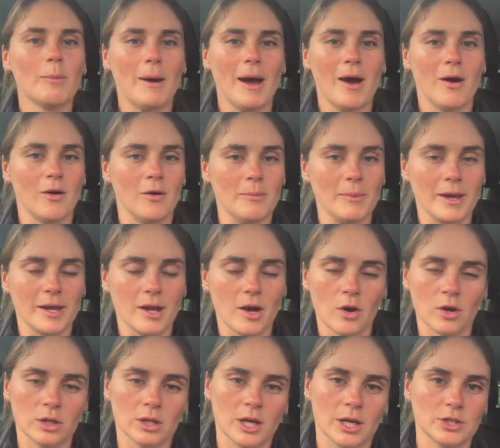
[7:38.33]
about on my
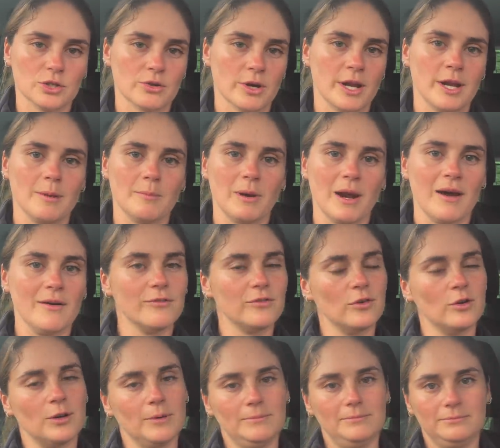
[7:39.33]
online training
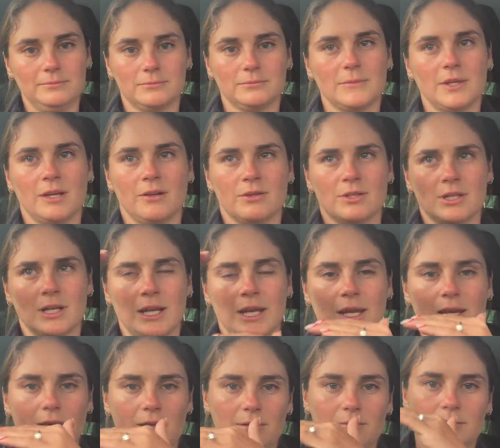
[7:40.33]
platform. Here is a
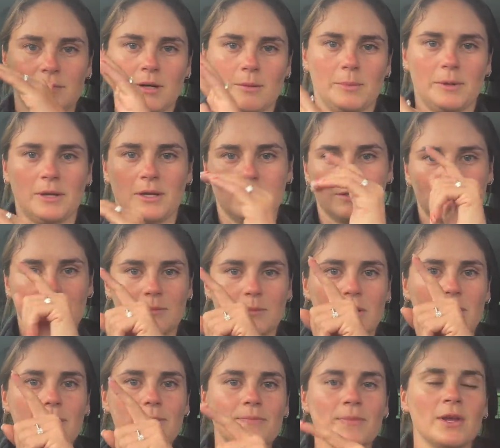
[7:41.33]
link up here
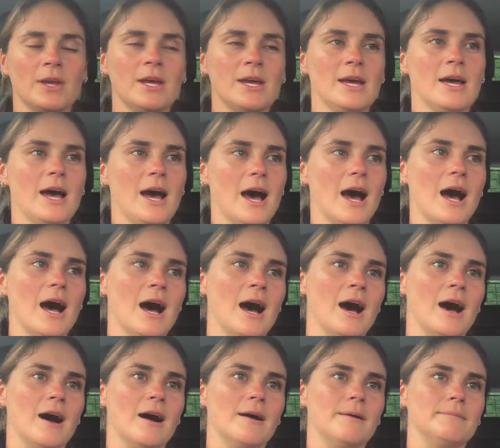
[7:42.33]
somewhere.
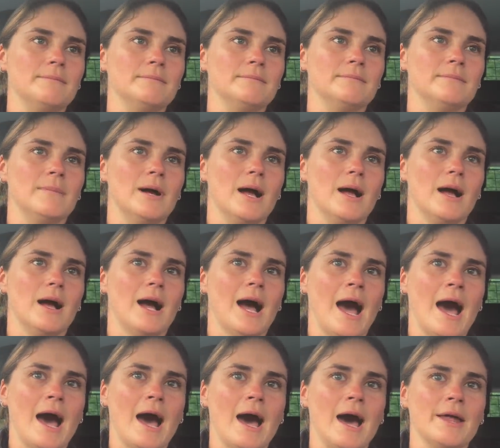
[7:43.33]

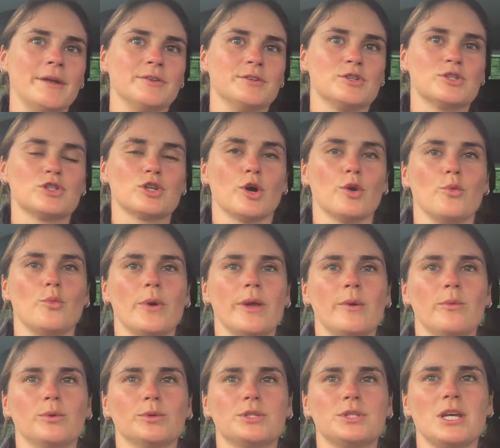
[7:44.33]
And so we
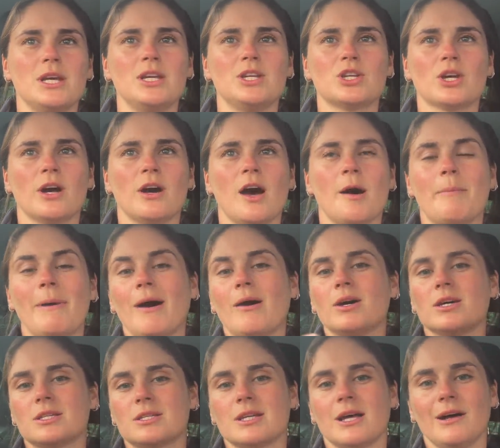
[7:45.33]
will teach her about
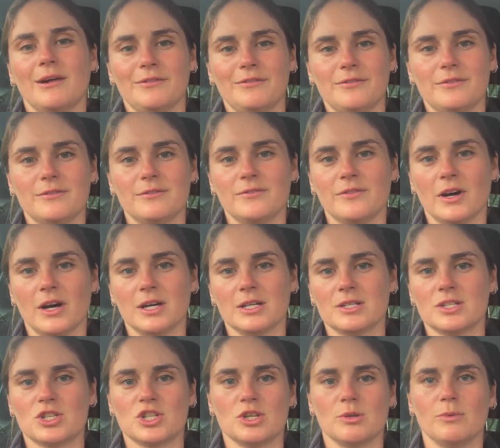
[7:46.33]
herself
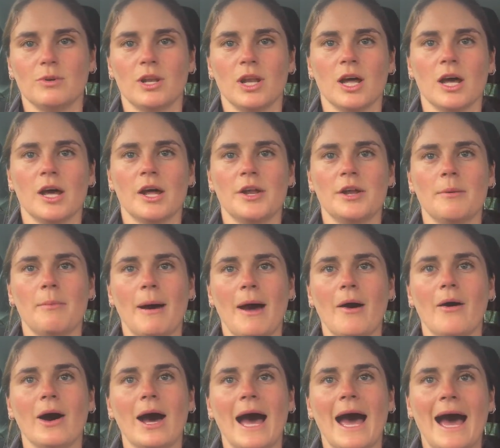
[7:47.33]
first. She will learn
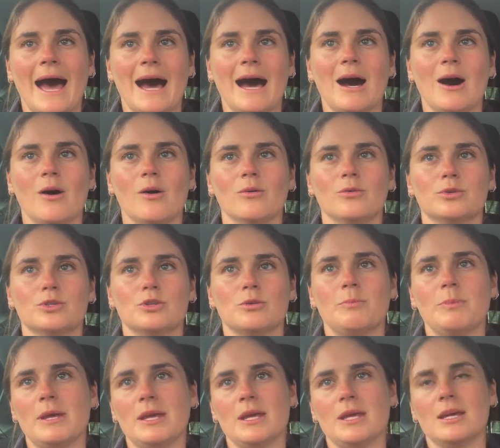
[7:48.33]
about how to
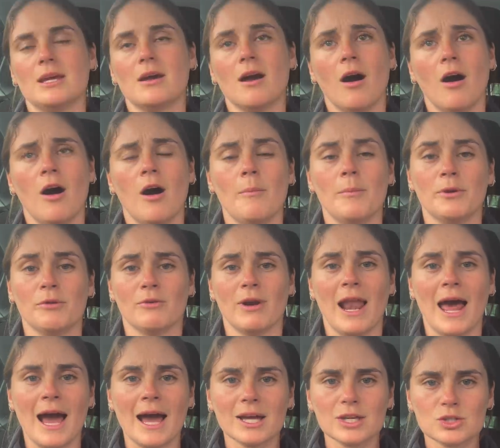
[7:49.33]
be calm and
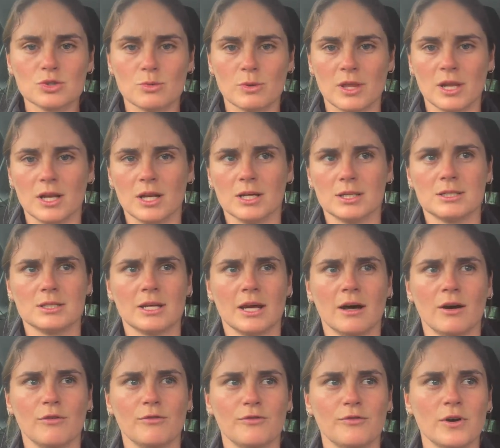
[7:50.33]
relaxed within
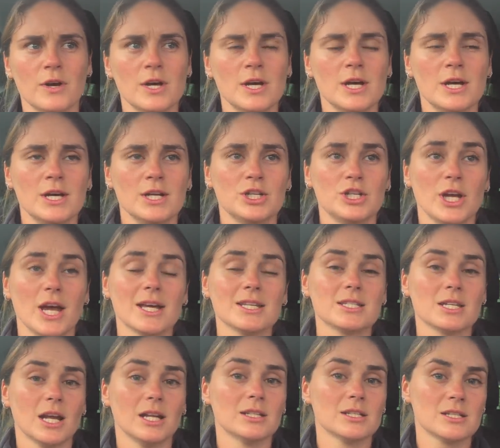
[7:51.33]
herself. She has
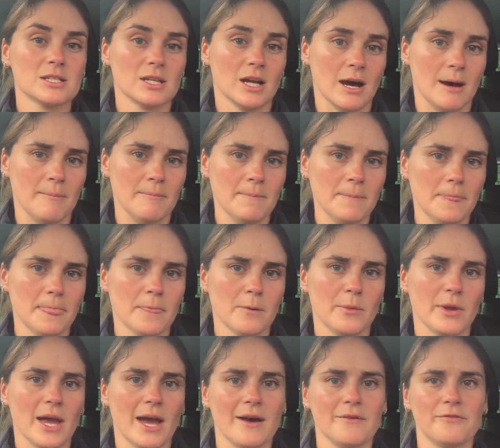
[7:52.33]
done some.
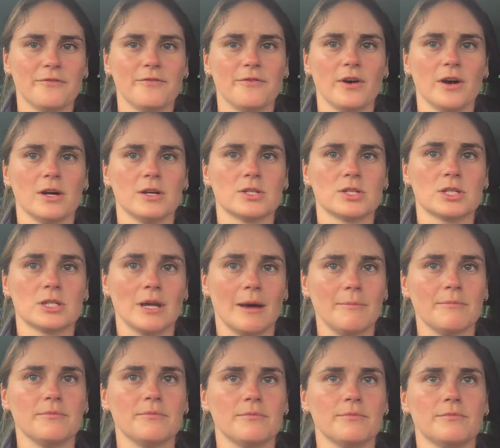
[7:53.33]
We have
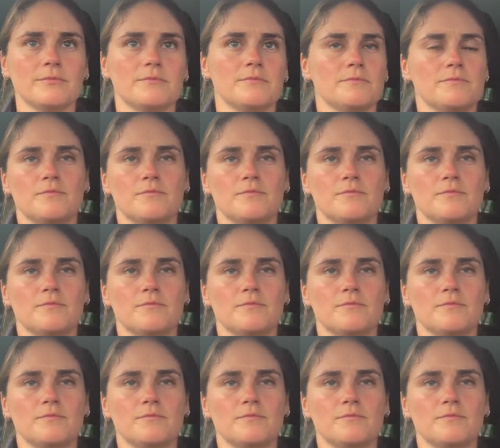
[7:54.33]
some